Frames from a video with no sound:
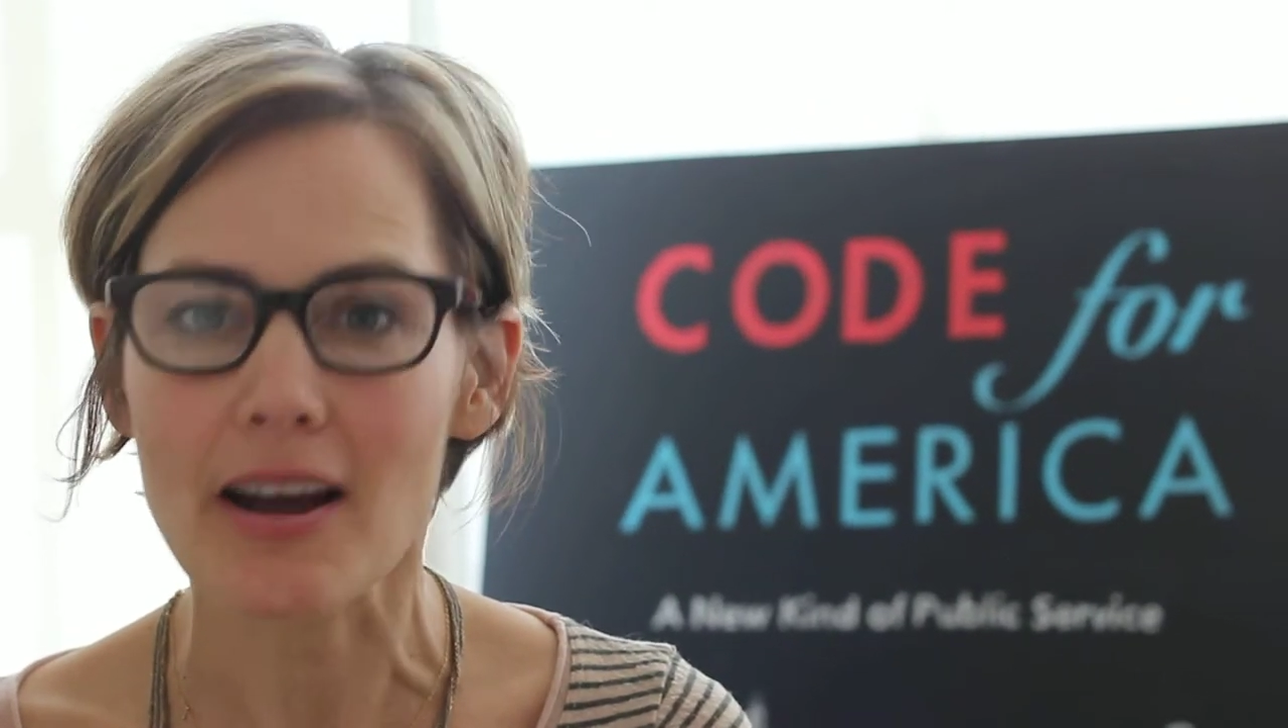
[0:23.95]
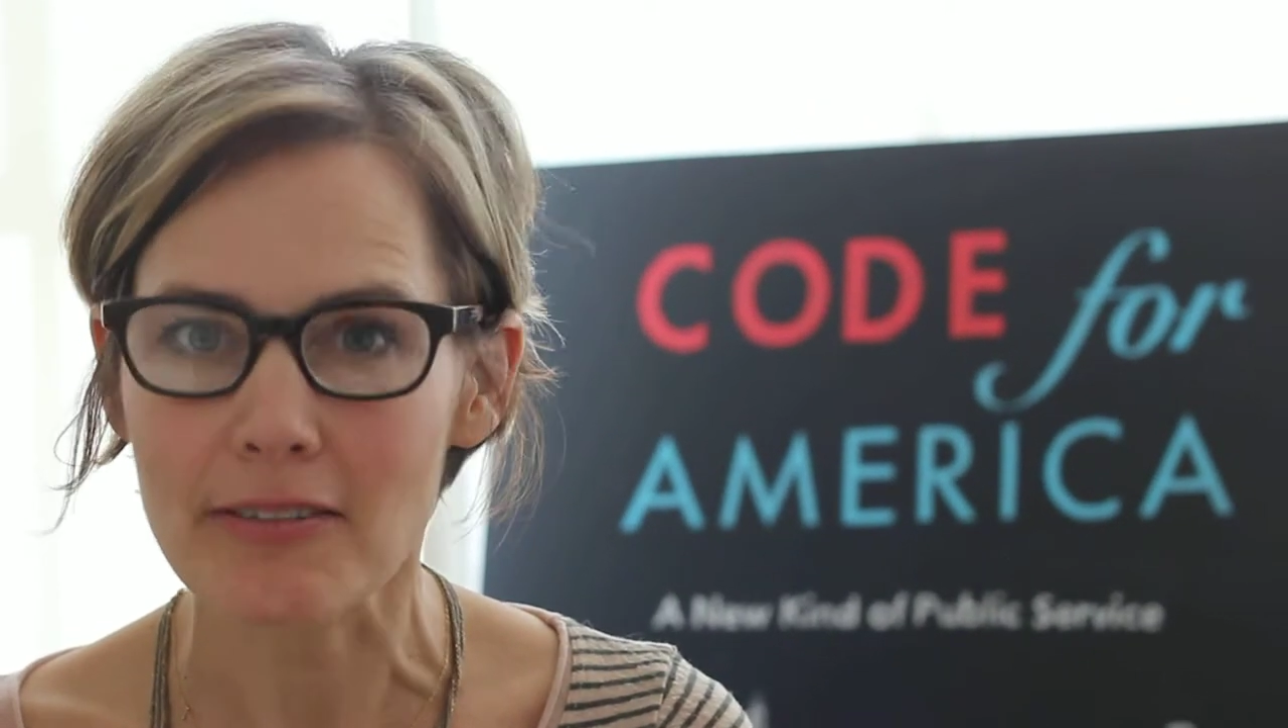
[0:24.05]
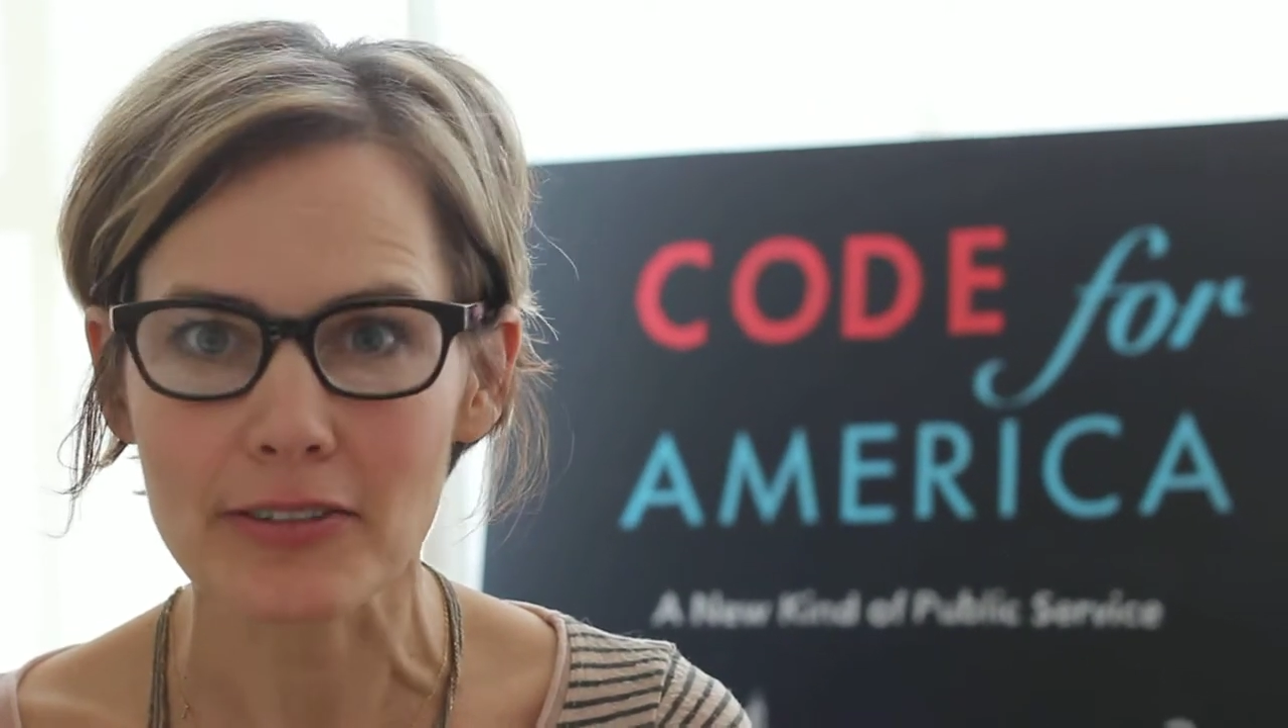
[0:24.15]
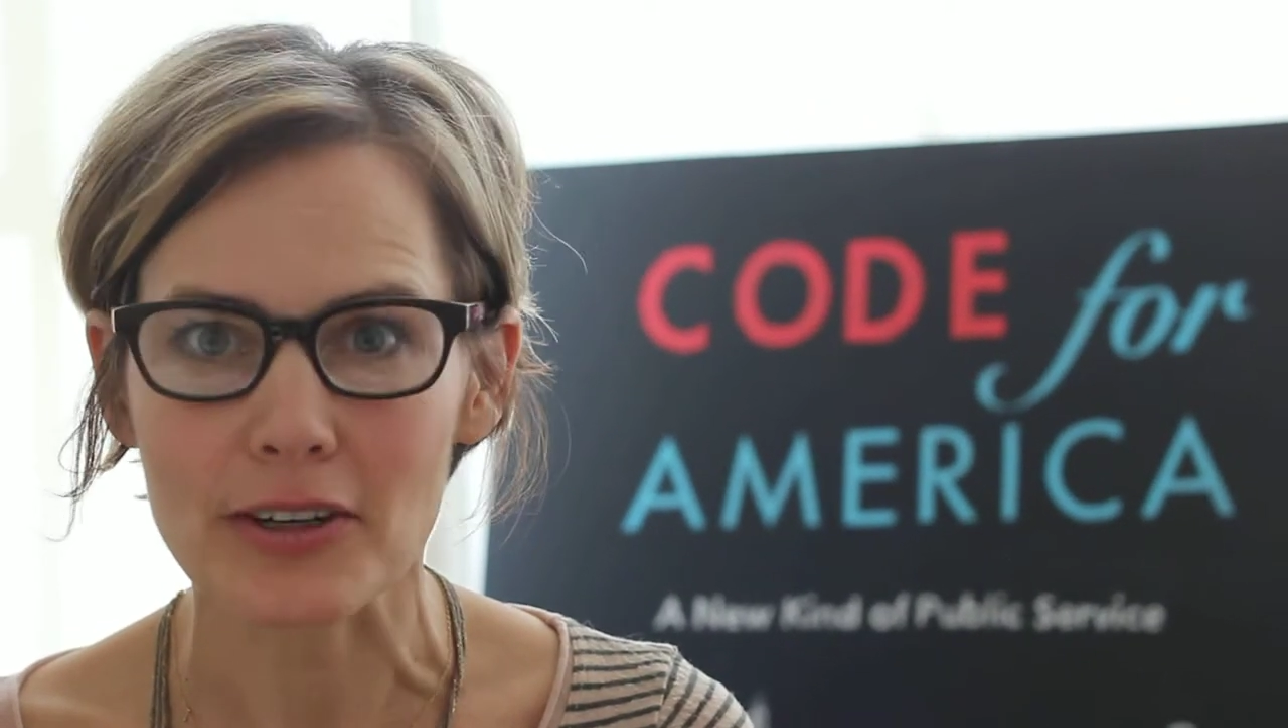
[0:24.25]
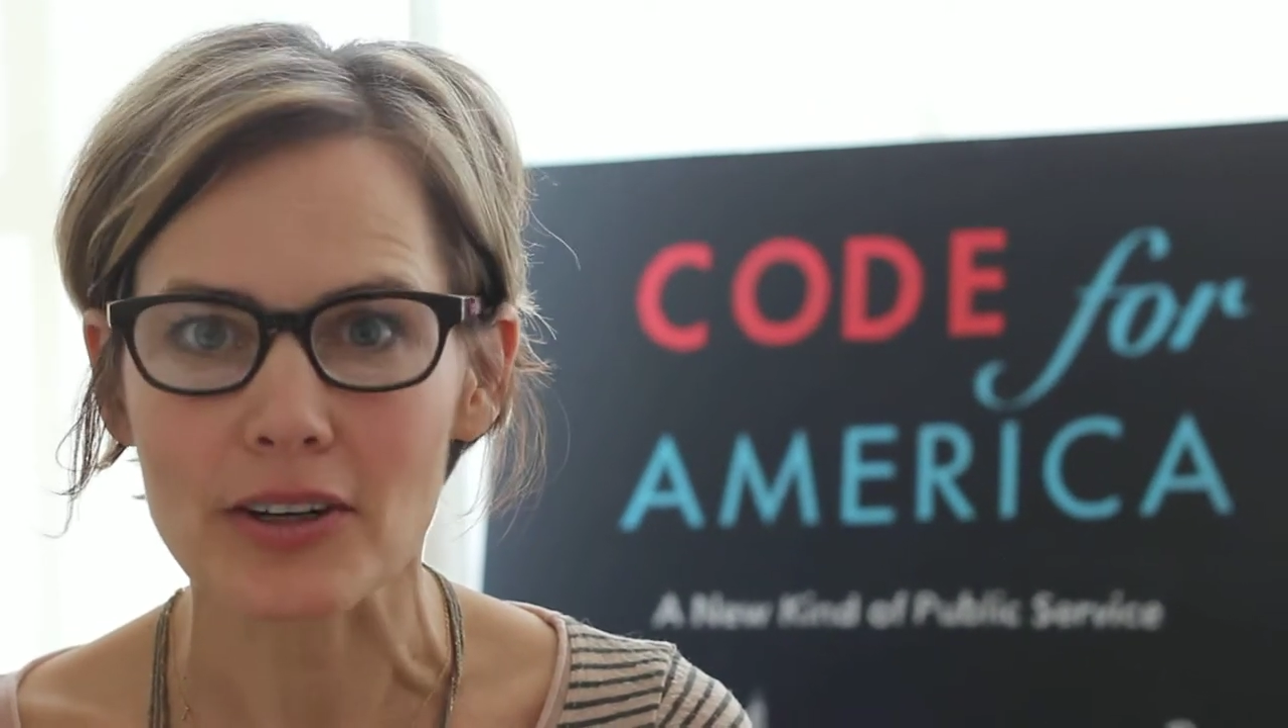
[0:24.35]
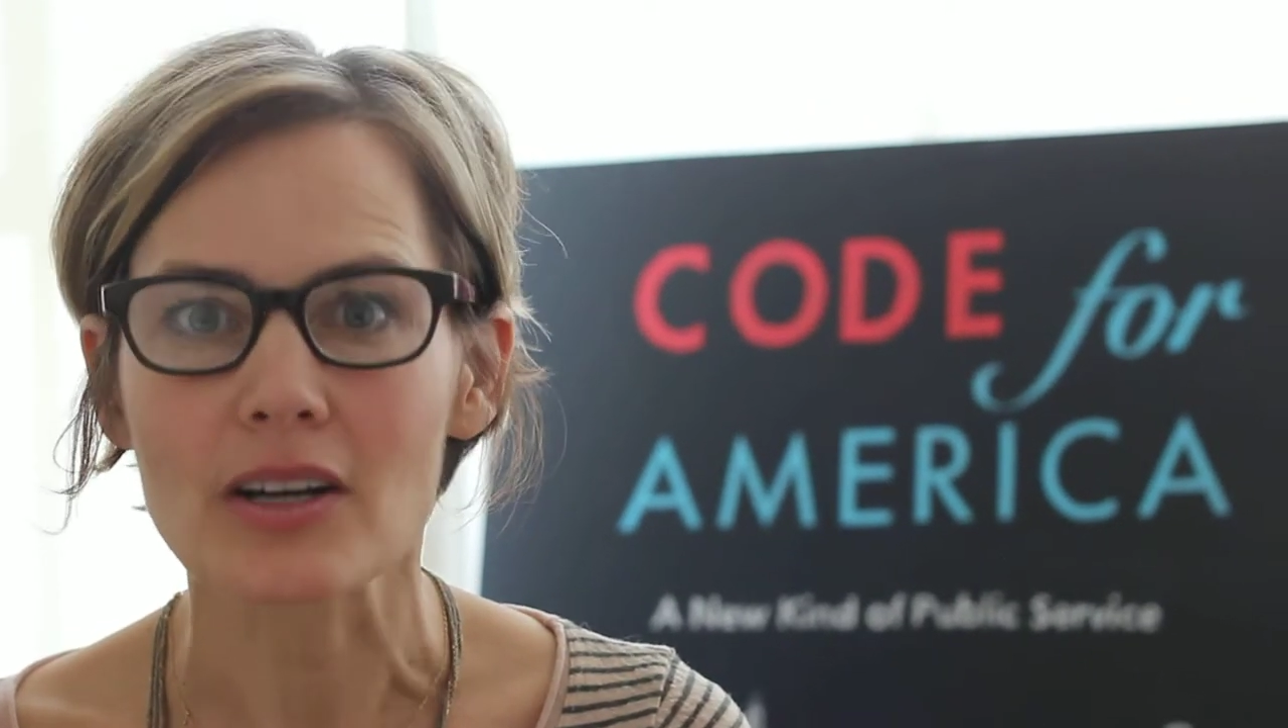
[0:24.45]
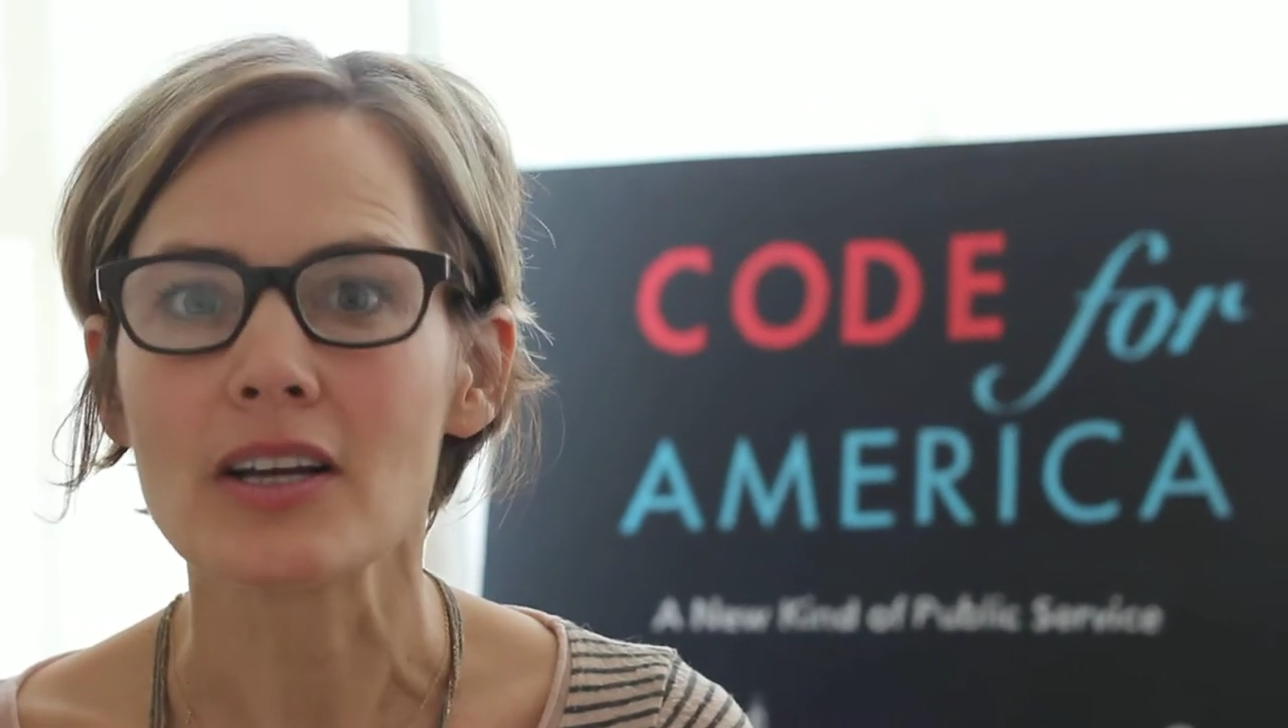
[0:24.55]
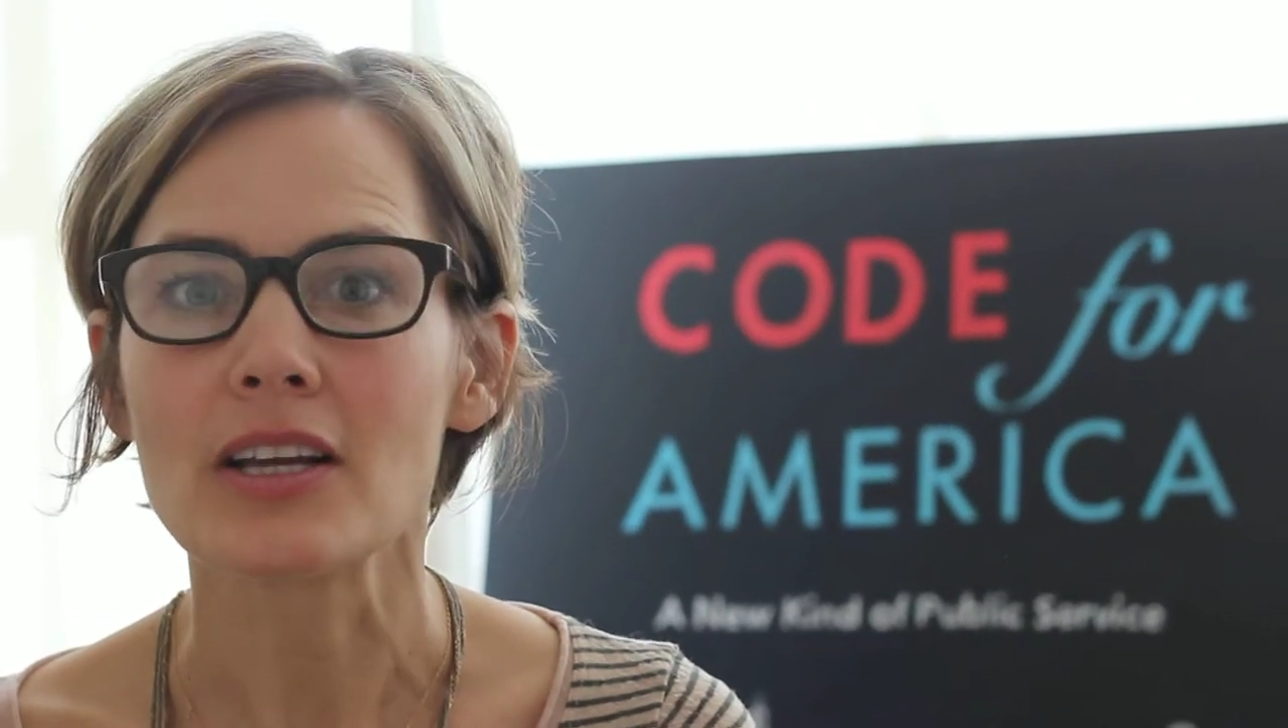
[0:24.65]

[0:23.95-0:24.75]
ever